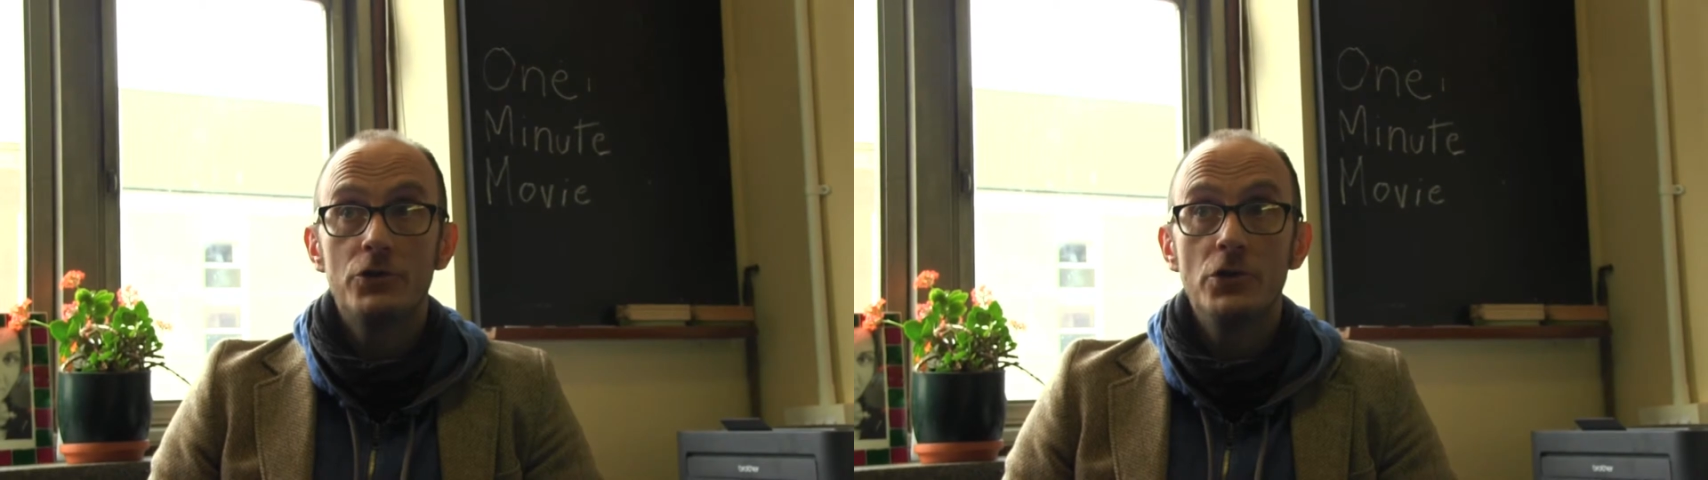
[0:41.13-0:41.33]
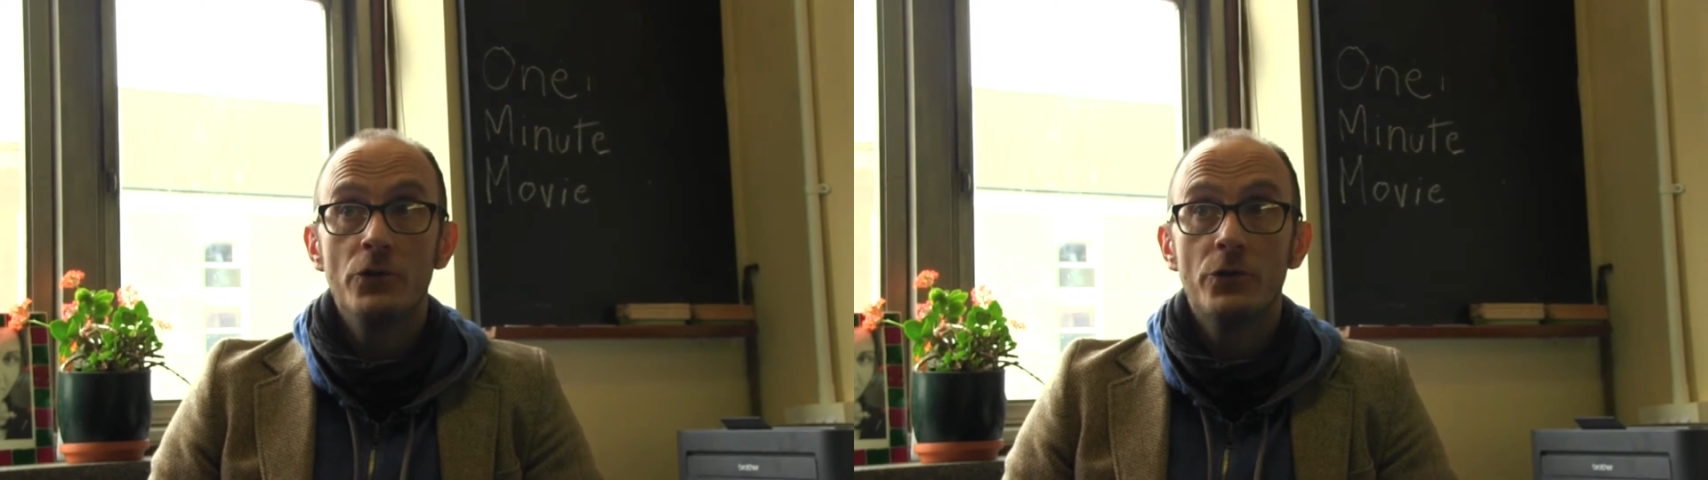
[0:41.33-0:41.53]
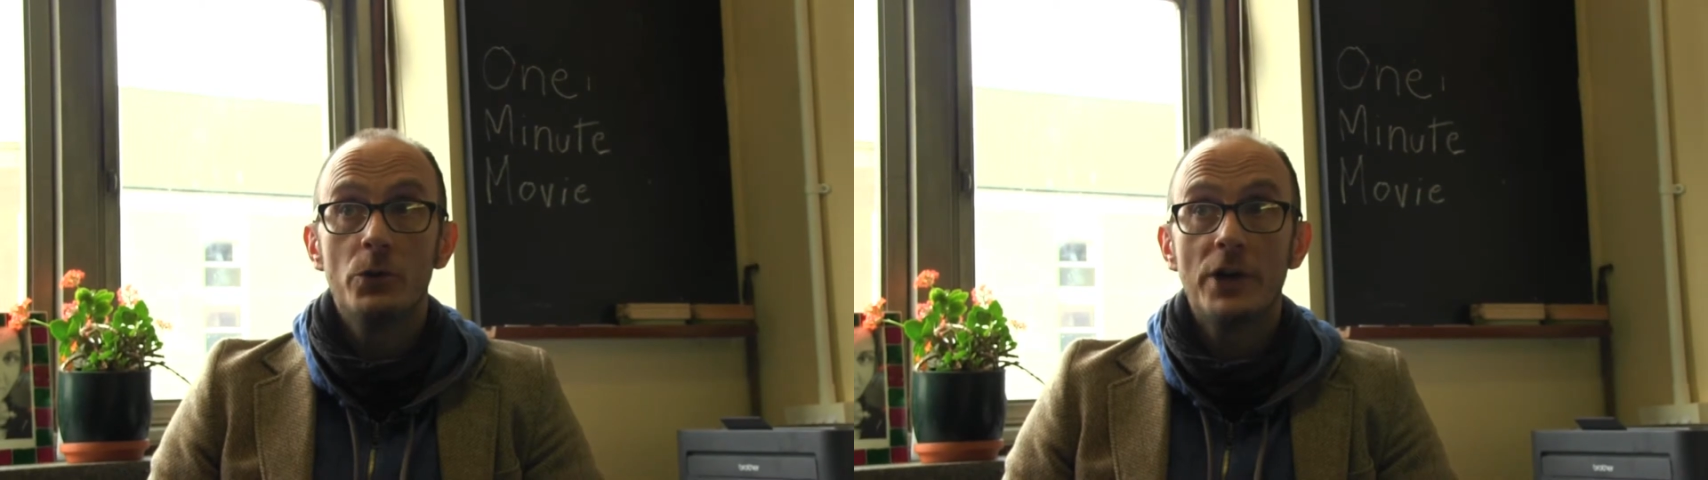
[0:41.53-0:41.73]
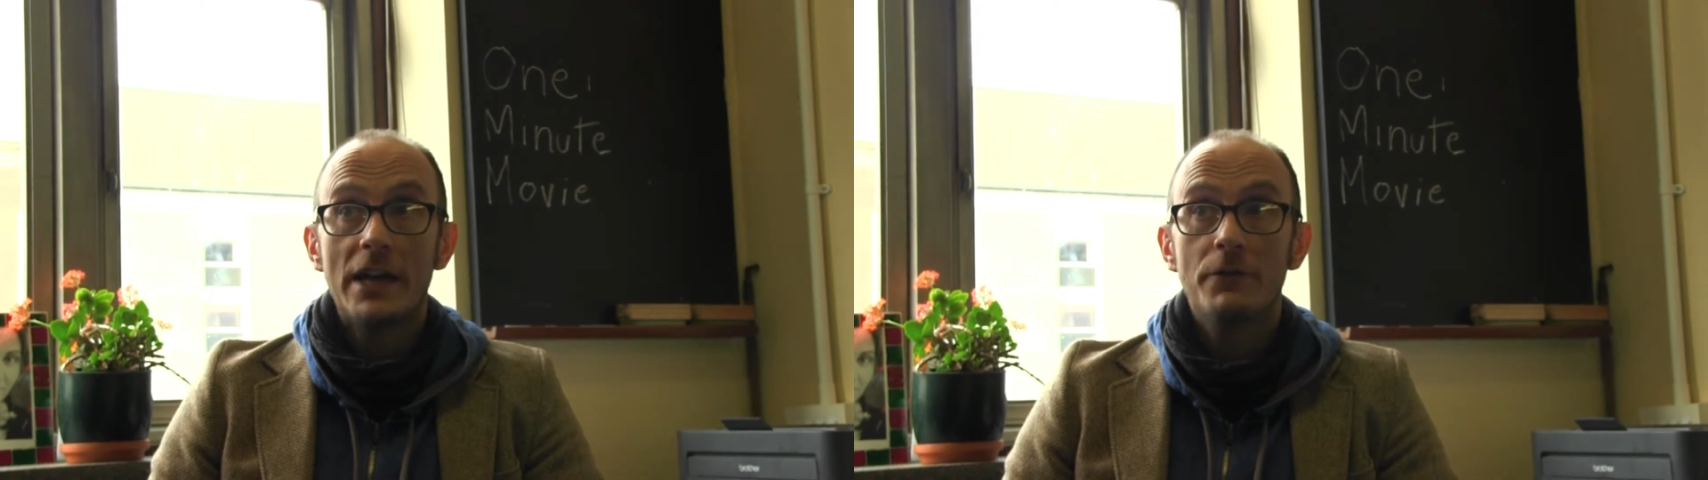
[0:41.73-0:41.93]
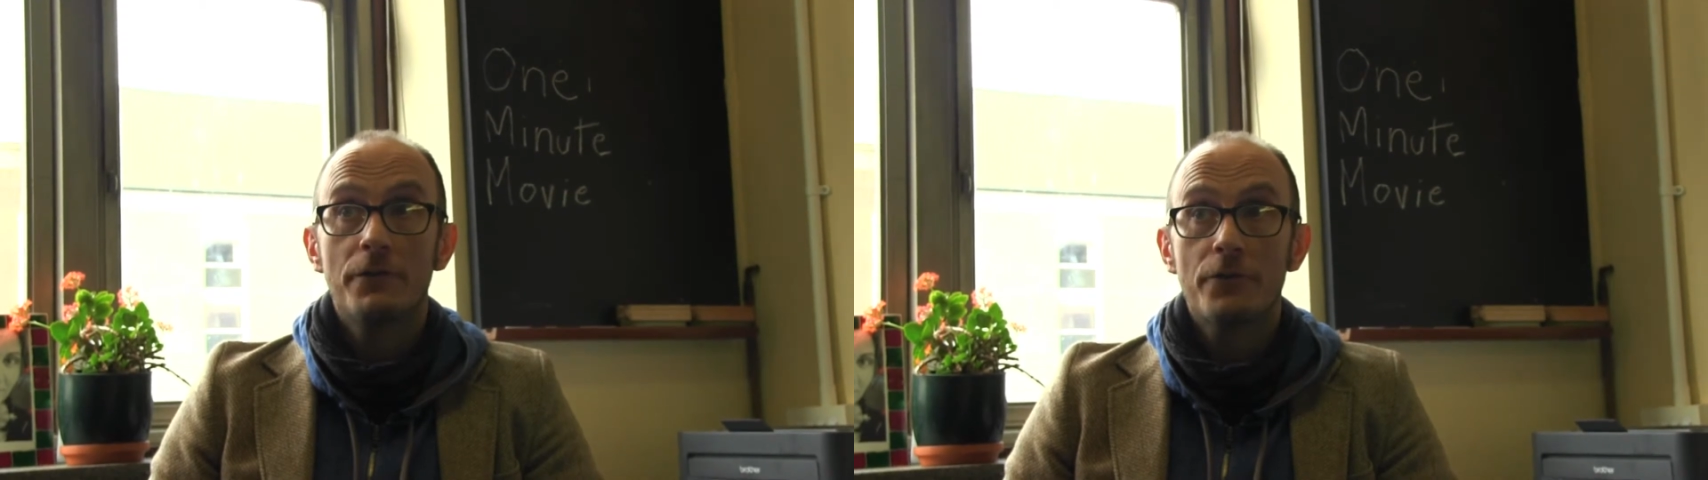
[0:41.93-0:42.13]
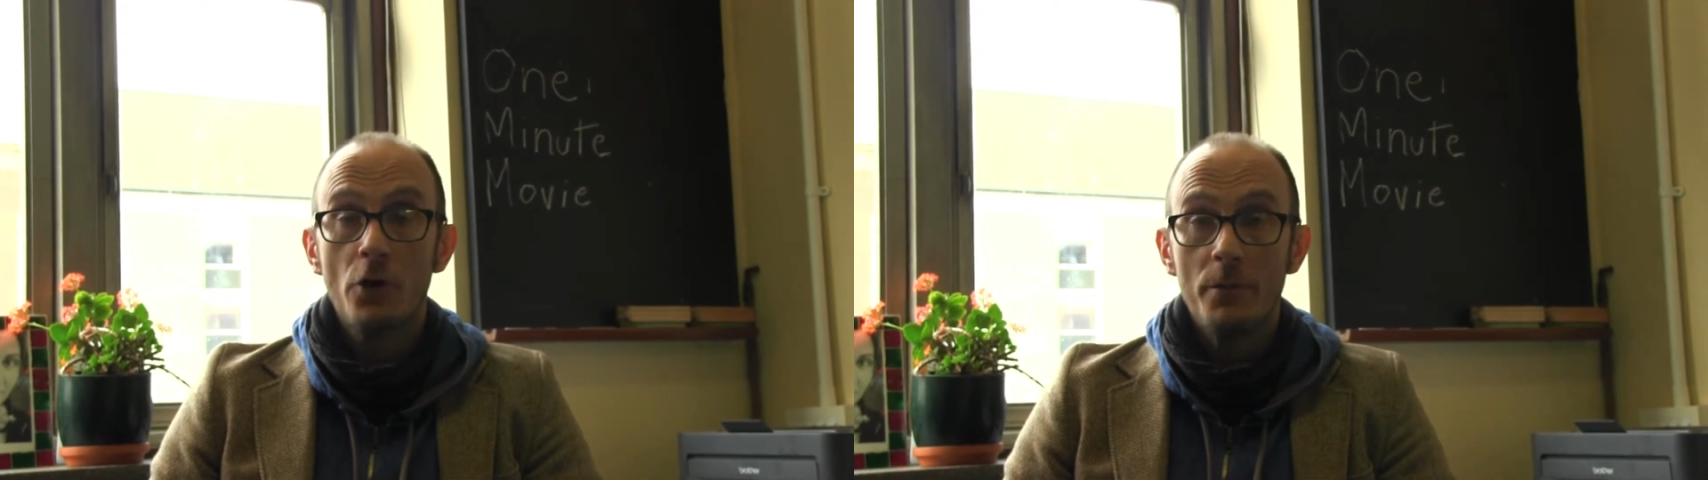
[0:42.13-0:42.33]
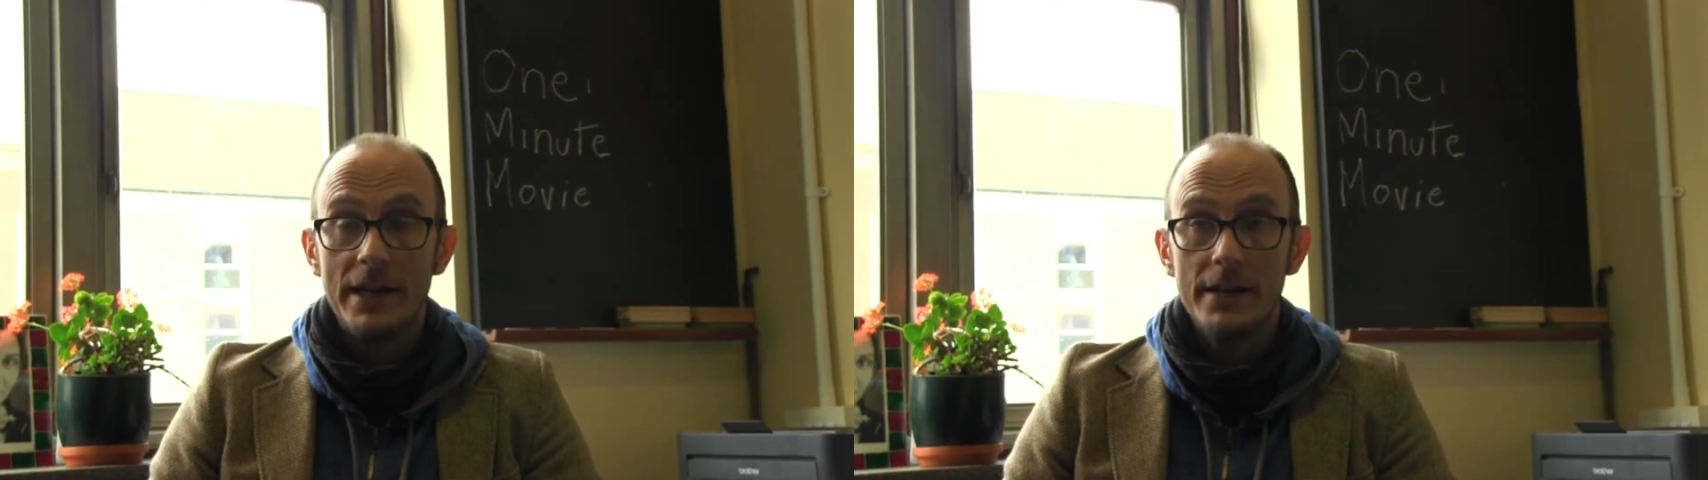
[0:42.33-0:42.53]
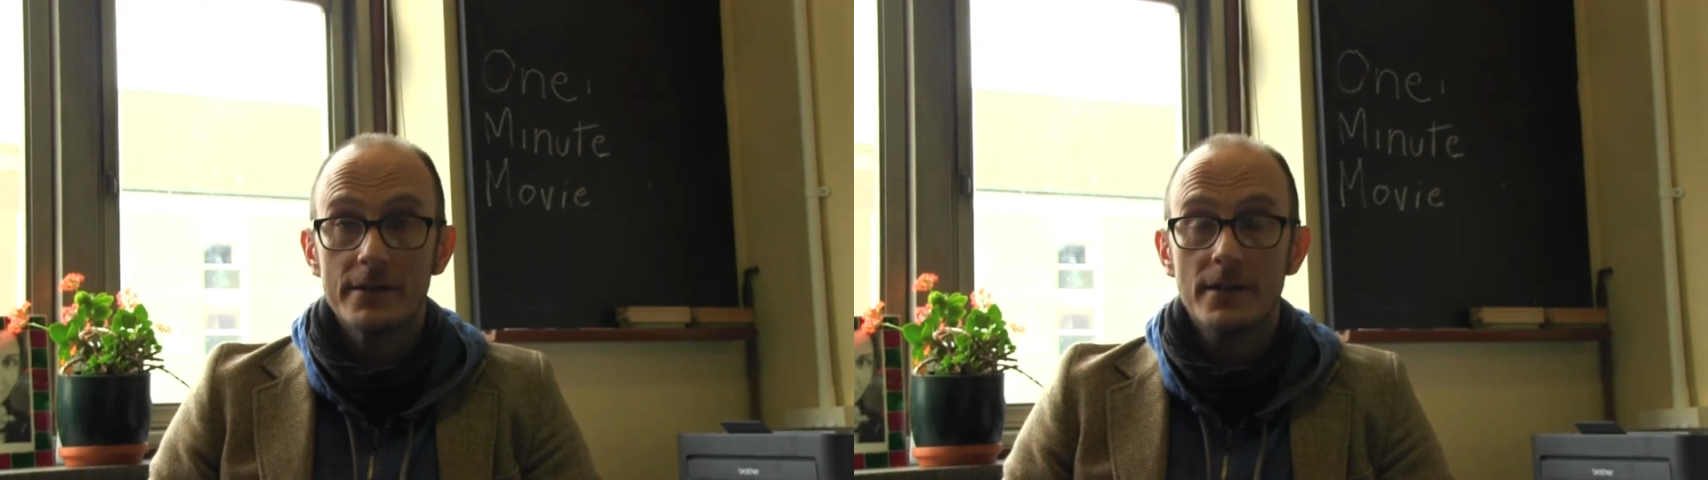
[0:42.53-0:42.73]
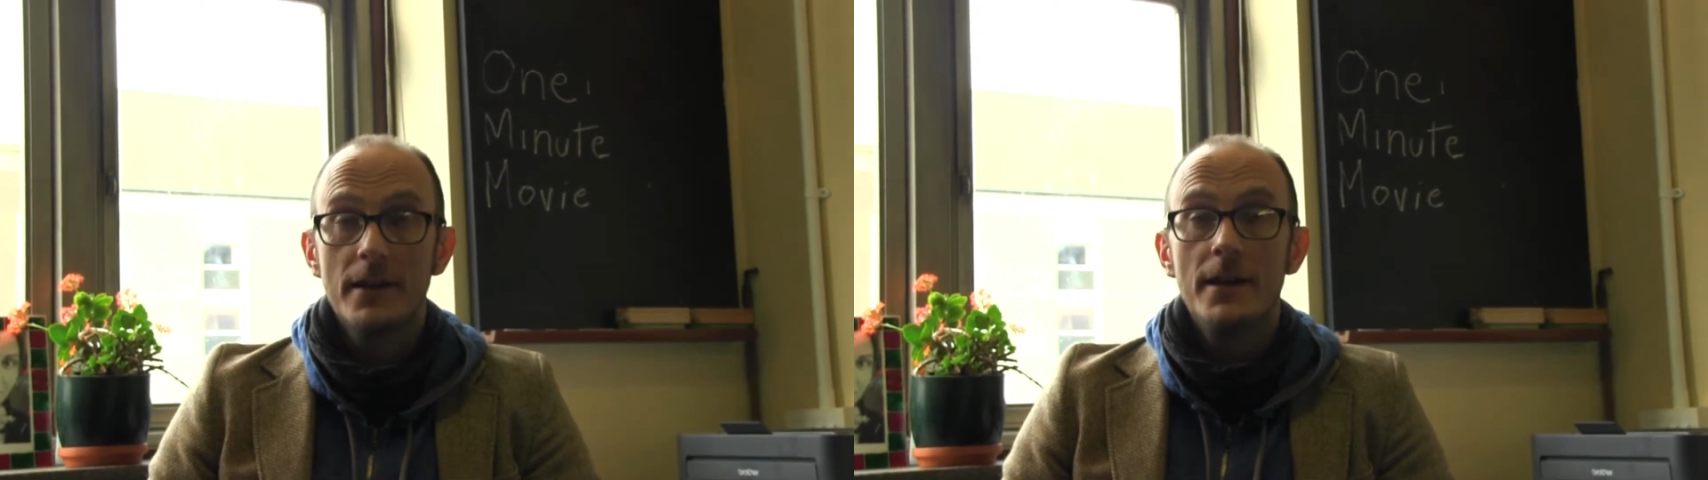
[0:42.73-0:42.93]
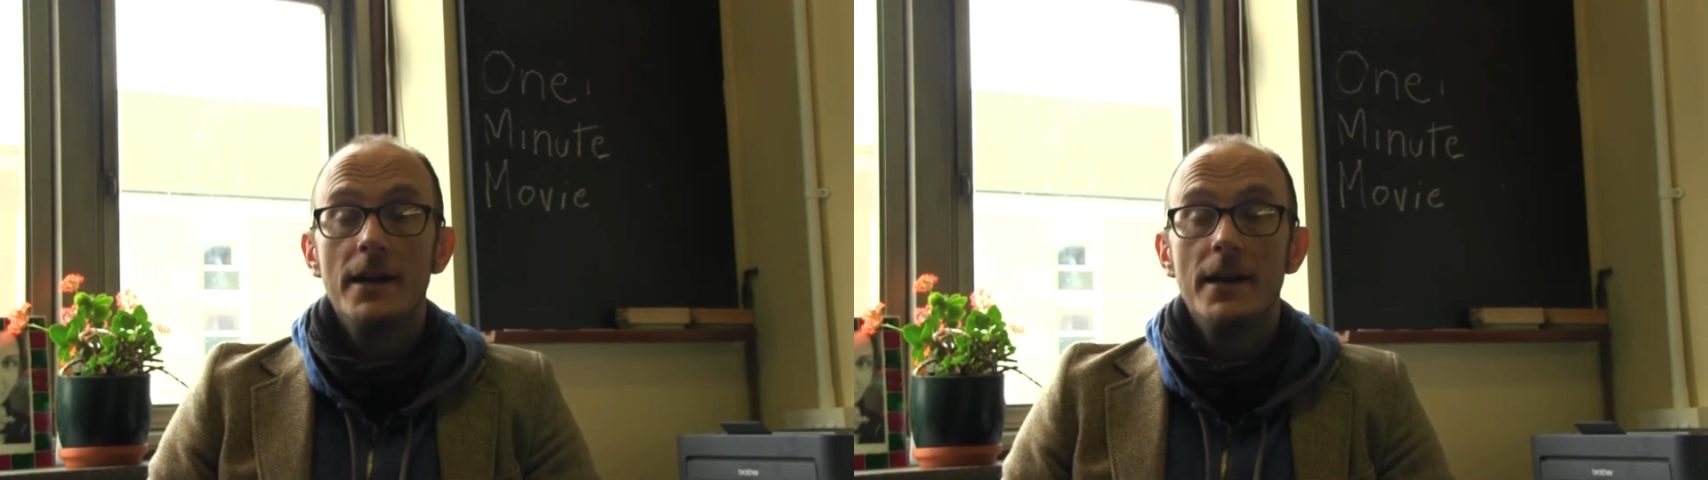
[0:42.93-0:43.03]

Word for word: students will gain from it